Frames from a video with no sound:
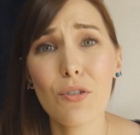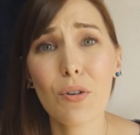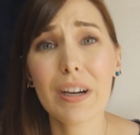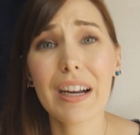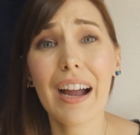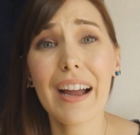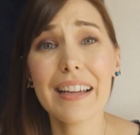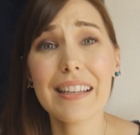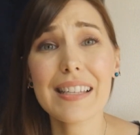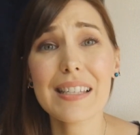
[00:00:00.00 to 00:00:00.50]
your
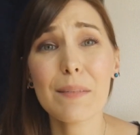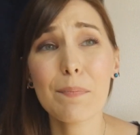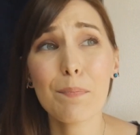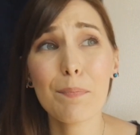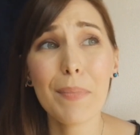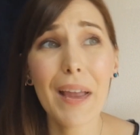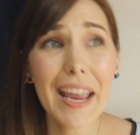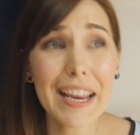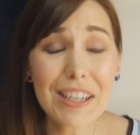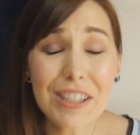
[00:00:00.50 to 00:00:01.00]
guys'
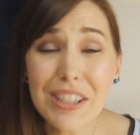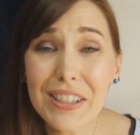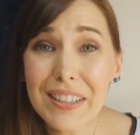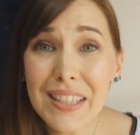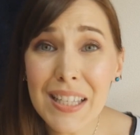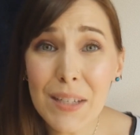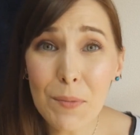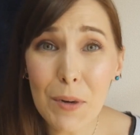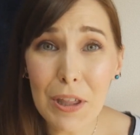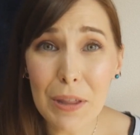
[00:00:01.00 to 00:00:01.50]

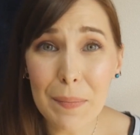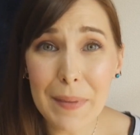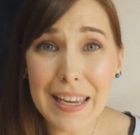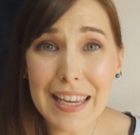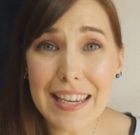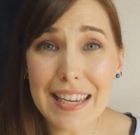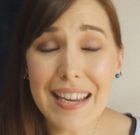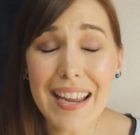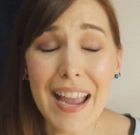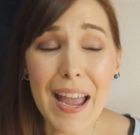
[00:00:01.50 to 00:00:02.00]
patience with
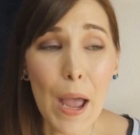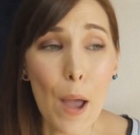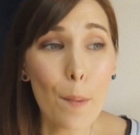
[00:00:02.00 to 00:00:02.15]
me,